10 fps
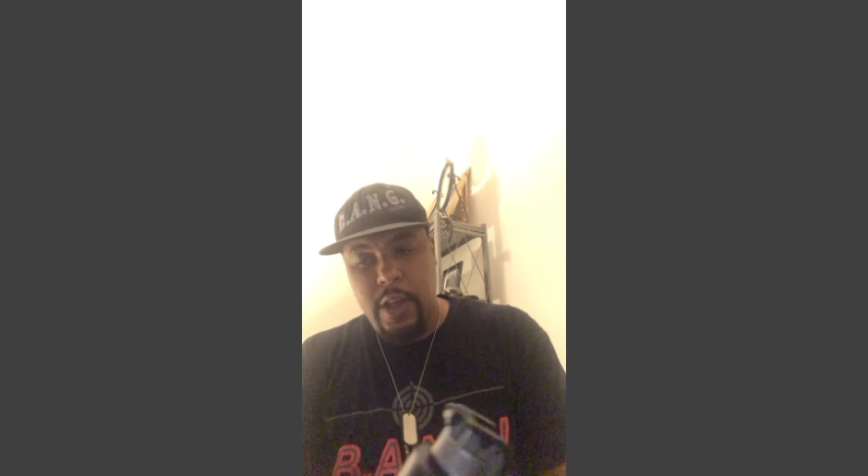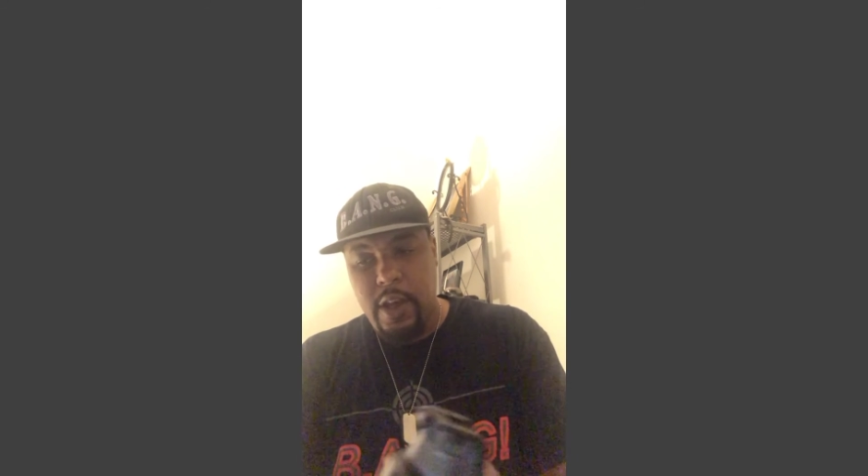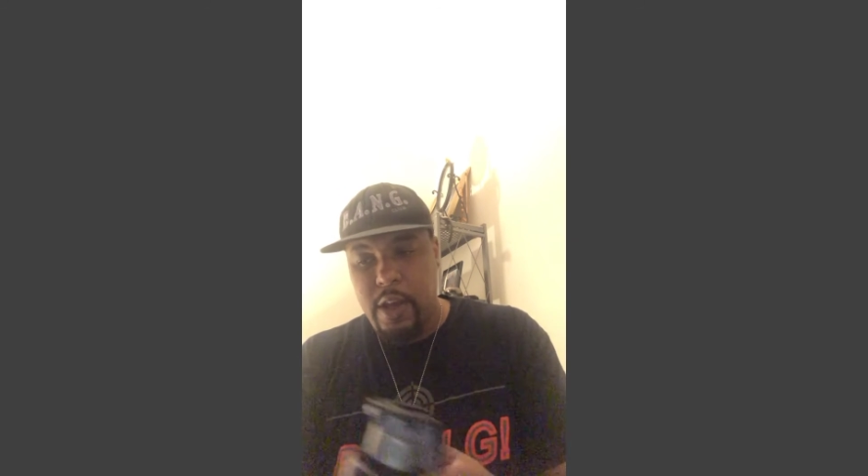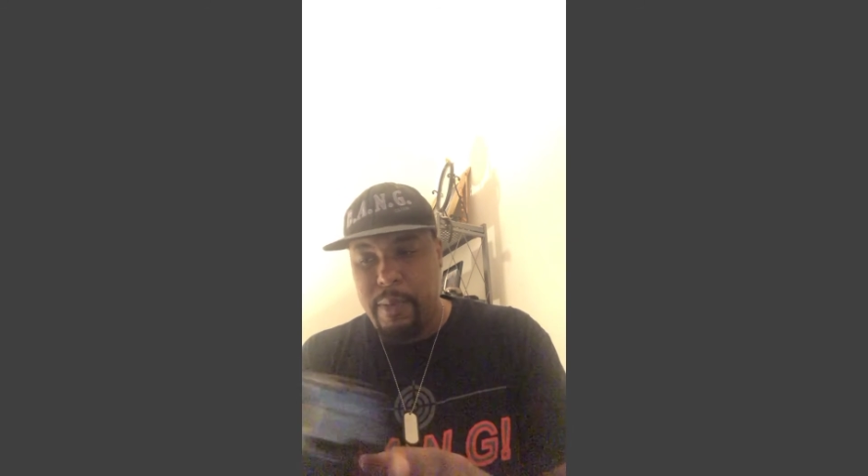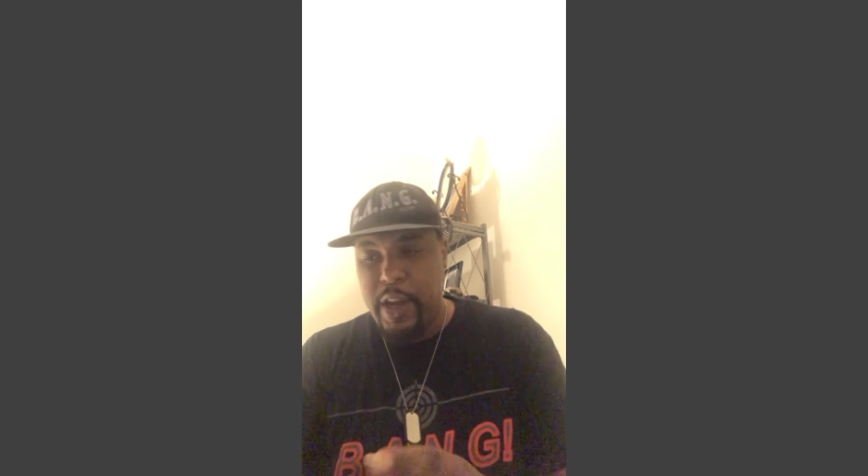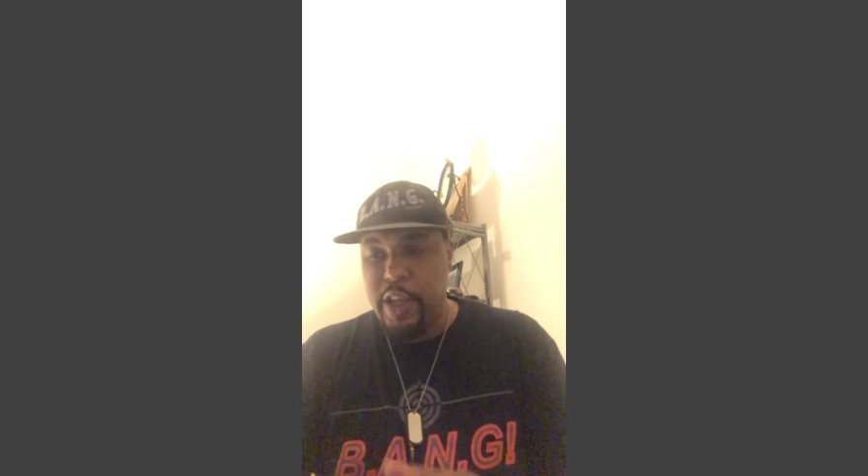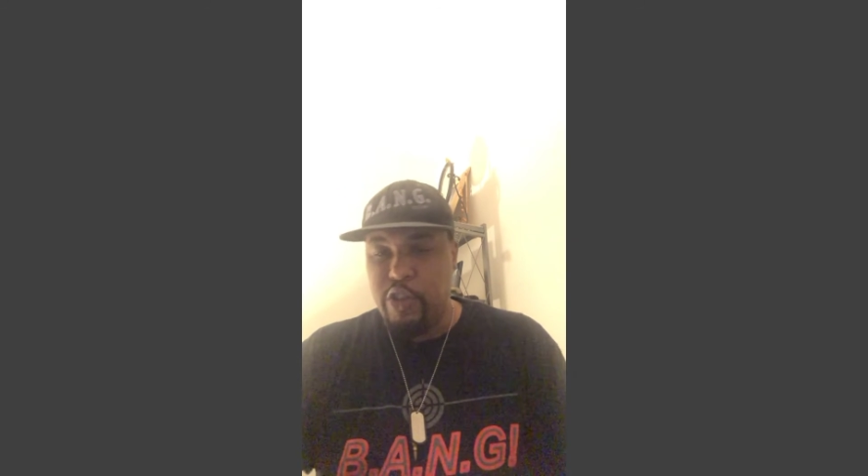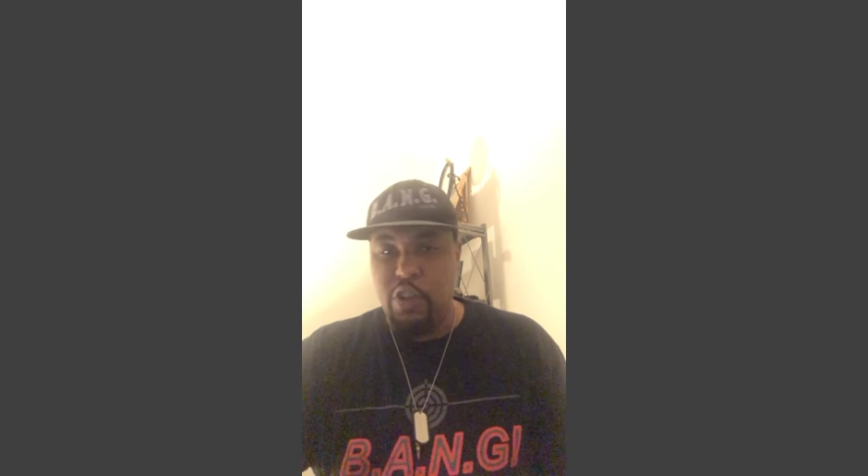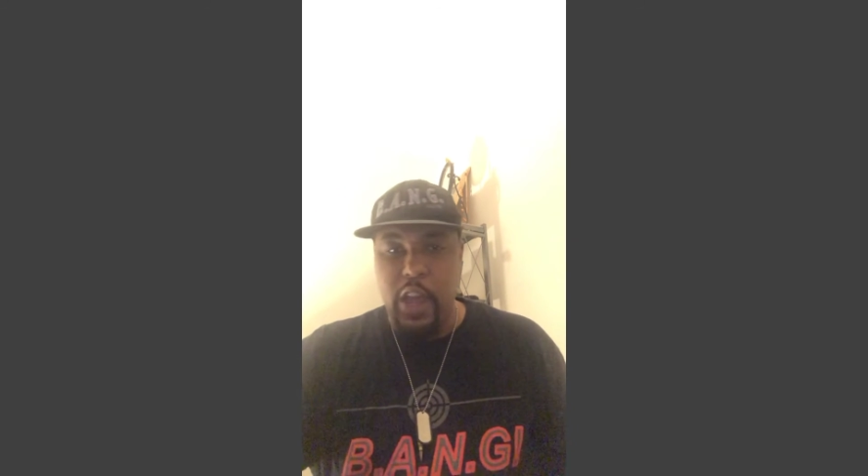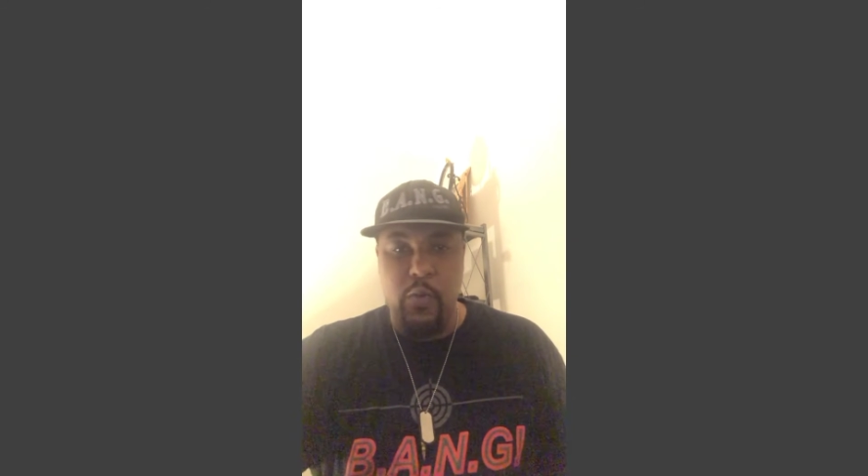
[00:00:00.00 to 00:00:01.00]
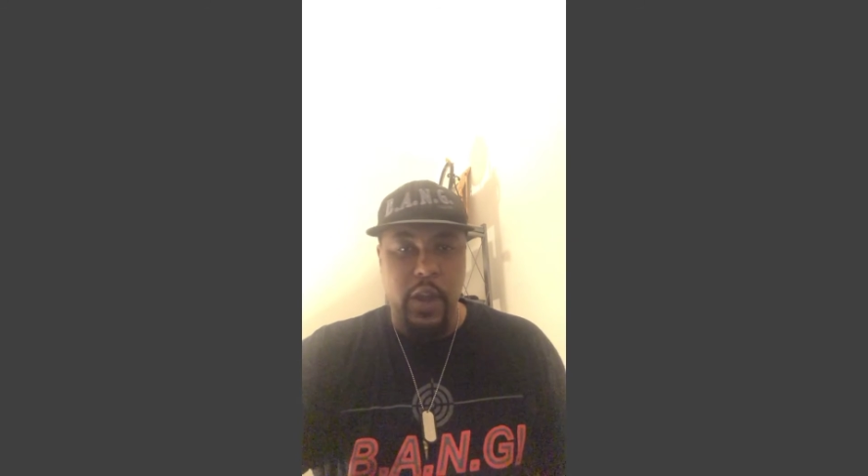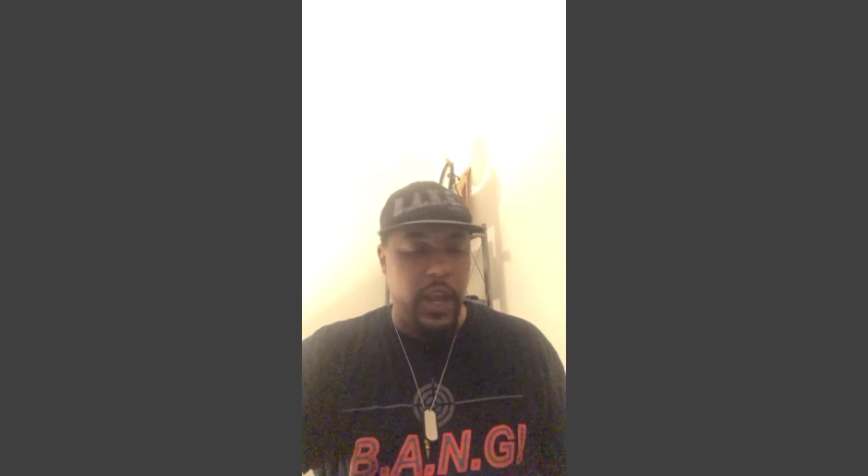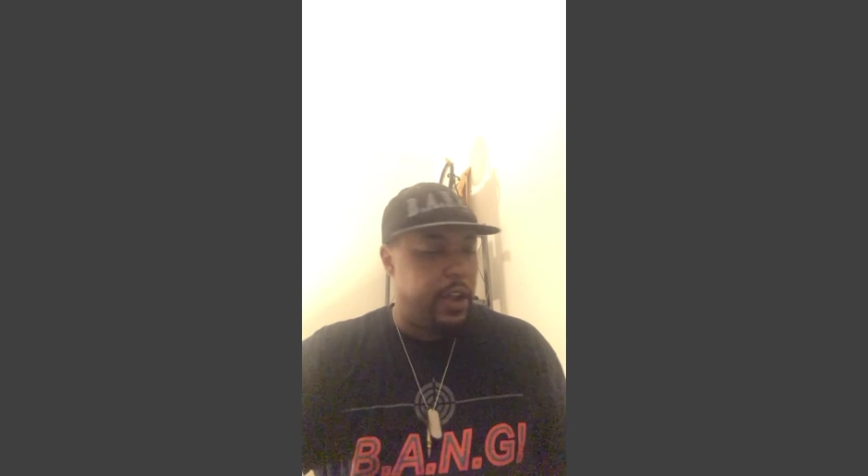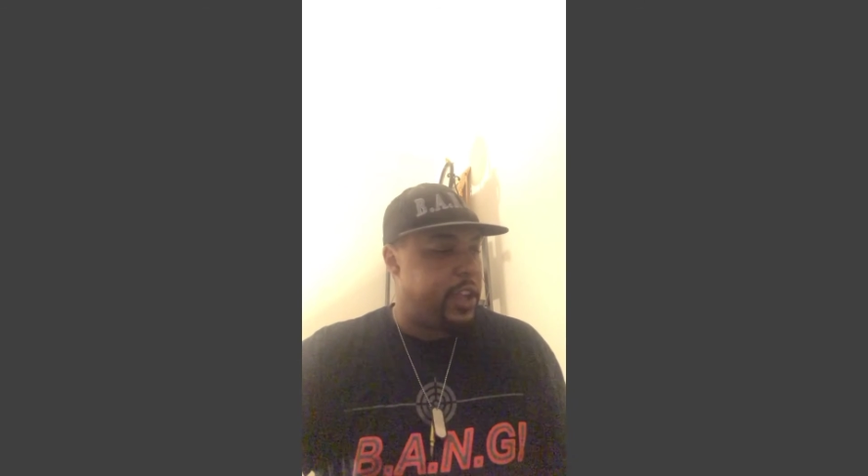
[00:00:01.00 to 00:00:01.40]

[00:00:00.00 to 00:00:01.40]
I did try one out.